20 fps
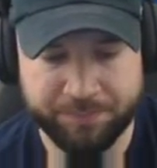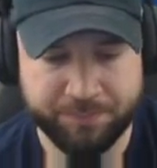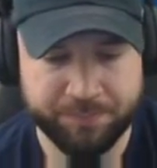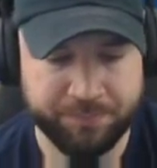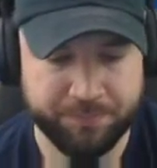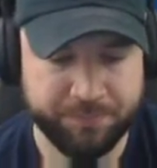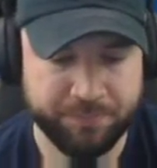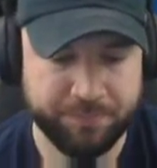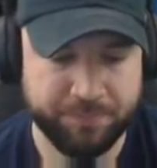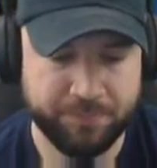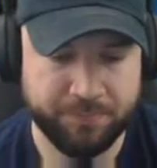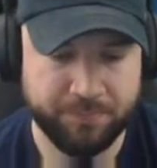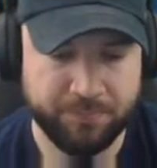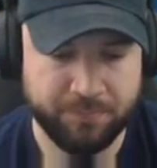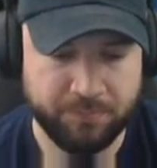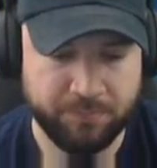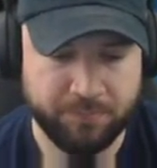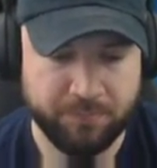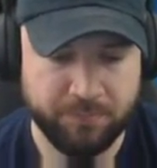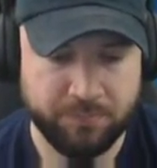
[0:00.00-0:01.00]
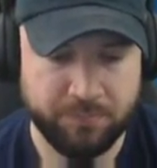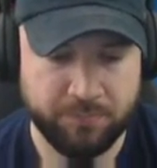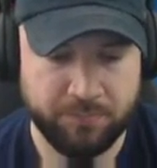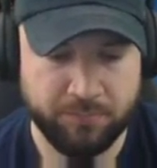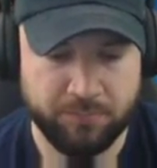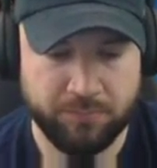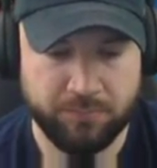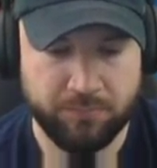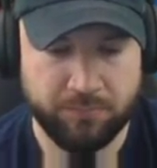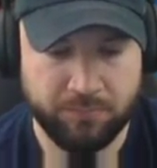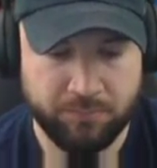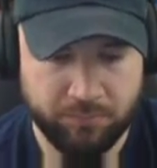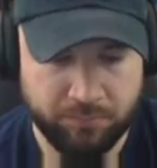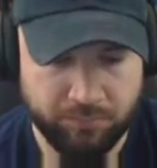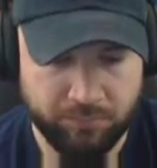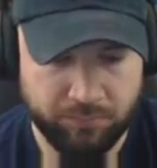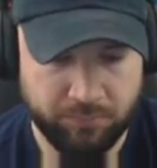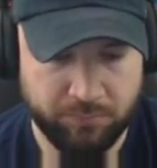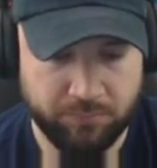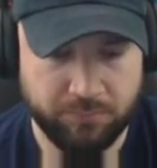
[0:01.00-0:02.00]

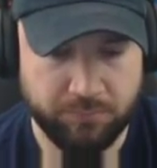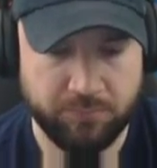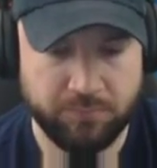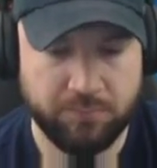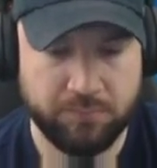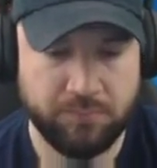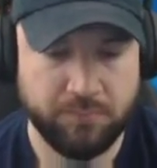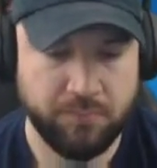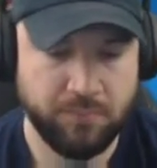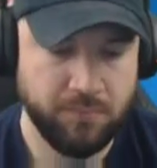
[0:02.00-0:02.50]
No one is speaking in this clip.